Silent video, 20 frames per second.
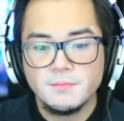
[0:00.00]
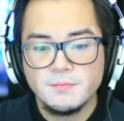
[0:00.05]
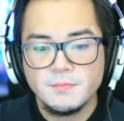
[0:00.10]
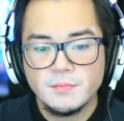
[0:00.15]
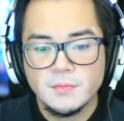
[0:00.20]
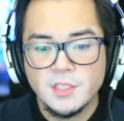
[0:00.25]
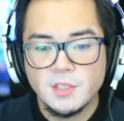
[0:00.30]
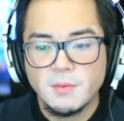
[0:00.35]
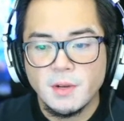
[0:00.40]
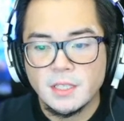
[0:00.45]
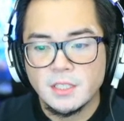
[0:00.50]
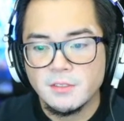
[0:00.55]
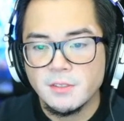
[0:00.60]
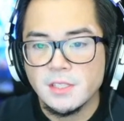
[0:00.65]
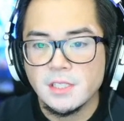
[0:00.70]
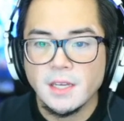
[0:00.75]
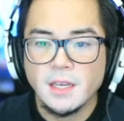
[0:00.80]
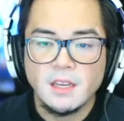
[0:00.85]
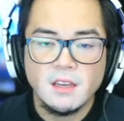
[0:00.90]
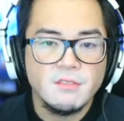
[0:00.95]

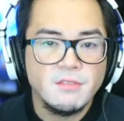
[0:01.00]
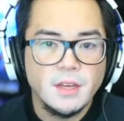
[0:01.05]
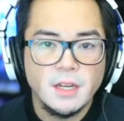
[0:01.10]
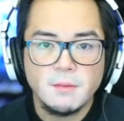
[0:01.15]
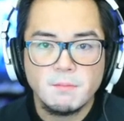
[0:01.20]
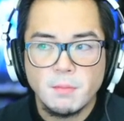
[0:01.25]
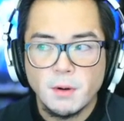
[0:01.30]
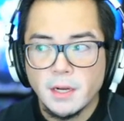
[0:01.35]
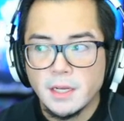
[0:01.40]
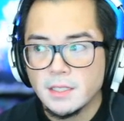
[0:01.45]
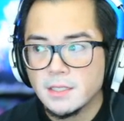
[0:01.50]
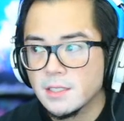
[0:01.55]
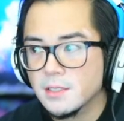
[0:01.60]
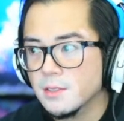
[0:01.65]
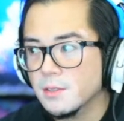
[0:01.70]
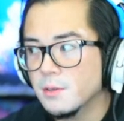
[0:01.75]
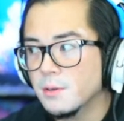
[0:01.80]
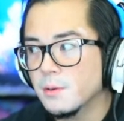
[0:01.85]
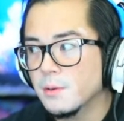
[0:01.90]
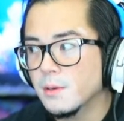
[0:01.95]
directories like Eventbrite
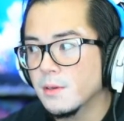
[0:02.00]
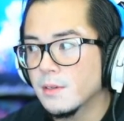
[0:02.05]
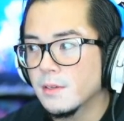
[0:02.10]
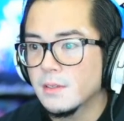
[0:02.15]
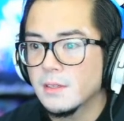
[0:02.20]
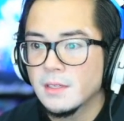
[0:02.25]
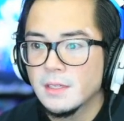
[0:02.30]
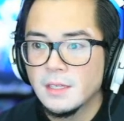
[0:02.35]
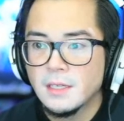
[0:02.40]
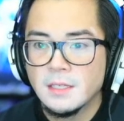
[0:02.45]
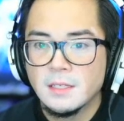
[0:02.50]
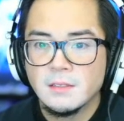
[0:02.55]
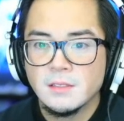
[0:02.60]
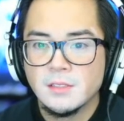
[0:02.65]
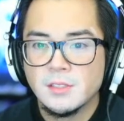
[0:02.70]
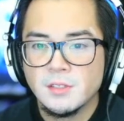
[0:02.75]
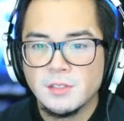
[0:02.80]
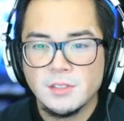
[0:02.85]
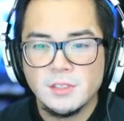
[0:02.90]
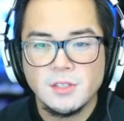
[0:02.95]
or
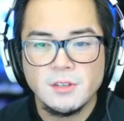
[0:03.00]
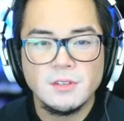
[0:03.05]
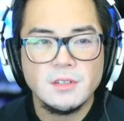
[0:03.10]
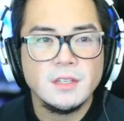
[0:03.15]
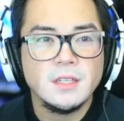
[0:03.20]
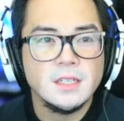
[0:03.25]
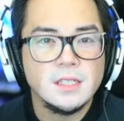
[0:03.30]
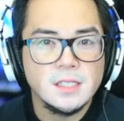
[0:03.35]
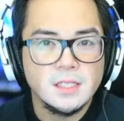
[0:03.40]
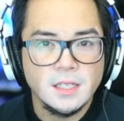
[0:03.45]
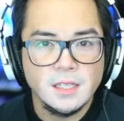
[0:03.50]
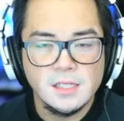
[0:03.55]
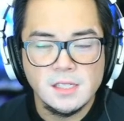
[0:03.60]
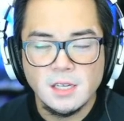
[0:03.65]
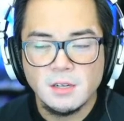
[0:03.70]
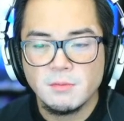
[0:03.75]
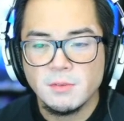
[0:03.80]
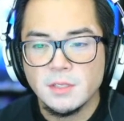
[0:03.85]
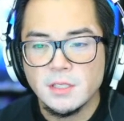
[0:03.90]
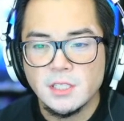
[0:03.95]
certain listings
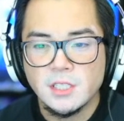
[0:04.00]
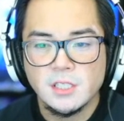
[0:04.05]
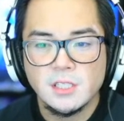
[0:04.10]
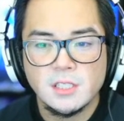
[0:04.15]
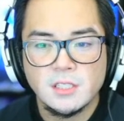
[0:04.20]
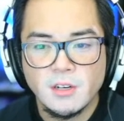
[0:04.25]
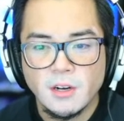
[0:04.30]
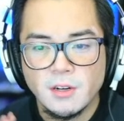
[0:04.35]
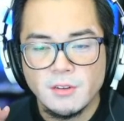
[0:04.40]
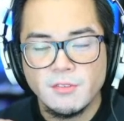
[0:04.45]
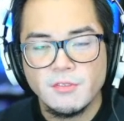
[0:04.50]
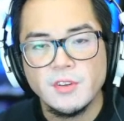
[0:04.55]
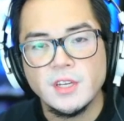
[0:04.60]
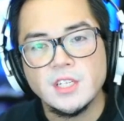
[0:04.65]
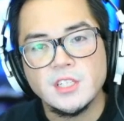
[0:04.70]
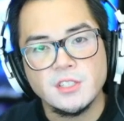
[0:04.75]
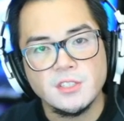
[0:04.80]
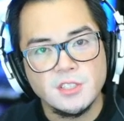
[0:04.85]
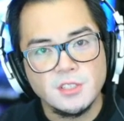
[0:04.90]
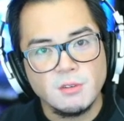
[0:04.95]
that really just try to
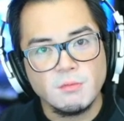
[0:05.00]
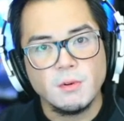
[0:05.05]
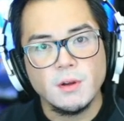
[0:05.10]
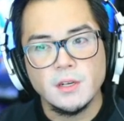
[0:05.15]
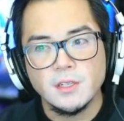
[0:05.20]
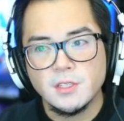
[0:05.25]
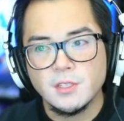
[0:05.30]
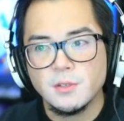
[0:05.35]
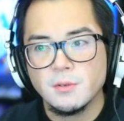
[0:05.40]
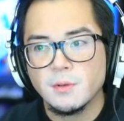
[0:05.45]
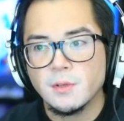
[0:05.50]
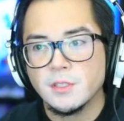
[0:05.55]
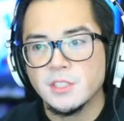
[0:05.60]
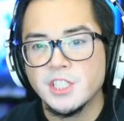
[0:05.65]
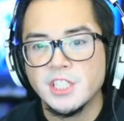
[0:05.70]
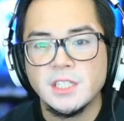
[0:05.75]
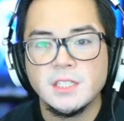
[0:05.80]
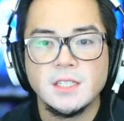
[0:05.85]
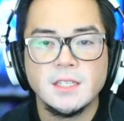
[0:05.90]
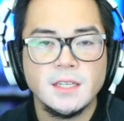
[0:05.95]
feature Toronto or
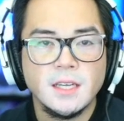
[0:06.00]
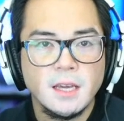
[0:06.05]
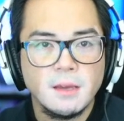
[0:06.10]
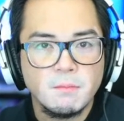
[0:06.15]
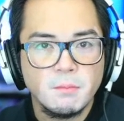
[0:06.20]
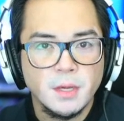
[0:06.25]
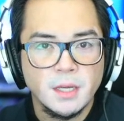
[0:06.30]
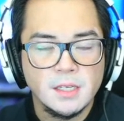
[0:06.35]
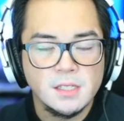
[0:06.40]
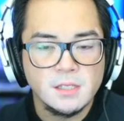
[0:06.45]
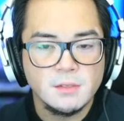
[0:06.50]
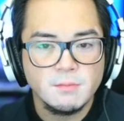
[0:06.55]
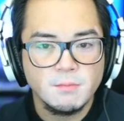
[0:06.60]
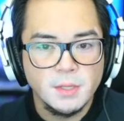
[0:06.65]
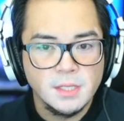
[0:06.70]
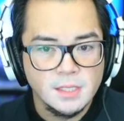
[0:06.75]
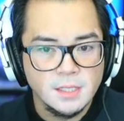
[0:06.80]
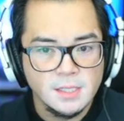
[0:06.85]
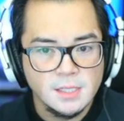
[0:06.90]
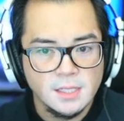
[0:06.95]
GTA based
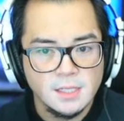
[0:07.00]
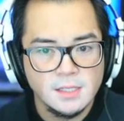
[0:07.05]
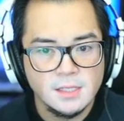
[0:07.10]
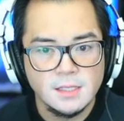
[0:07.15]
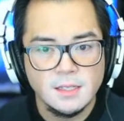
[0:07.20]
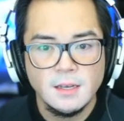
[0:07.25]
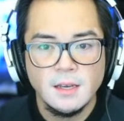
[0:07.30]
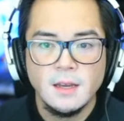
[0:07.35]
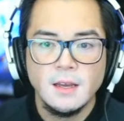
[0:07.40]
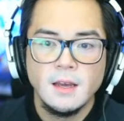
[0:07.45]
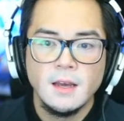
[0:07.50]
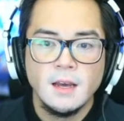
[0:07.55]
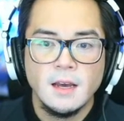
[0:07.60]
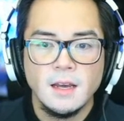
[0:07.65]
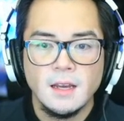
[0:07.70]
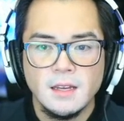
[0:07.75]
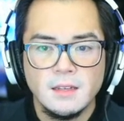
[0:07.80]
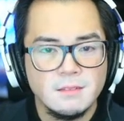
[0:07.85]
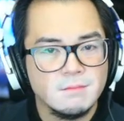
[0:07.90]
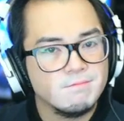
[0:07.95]
businesses,
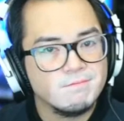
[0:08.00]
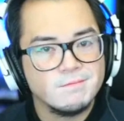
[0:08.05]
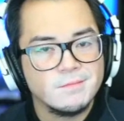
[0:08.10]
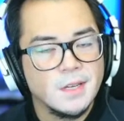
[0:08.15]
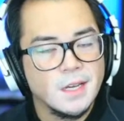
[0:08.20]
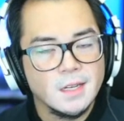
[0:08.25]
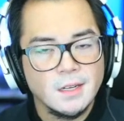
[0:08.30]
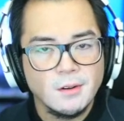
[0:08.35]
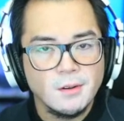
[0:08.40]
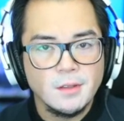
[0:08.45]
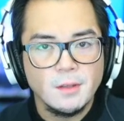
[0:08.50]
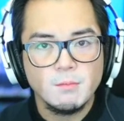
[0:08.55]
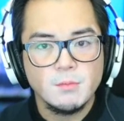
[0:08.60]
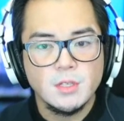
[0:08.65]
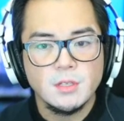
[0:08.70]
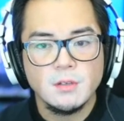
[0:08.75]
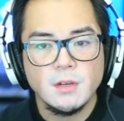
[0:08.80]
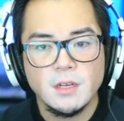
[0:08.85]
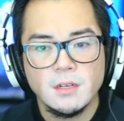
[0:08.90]
and I ignore them too.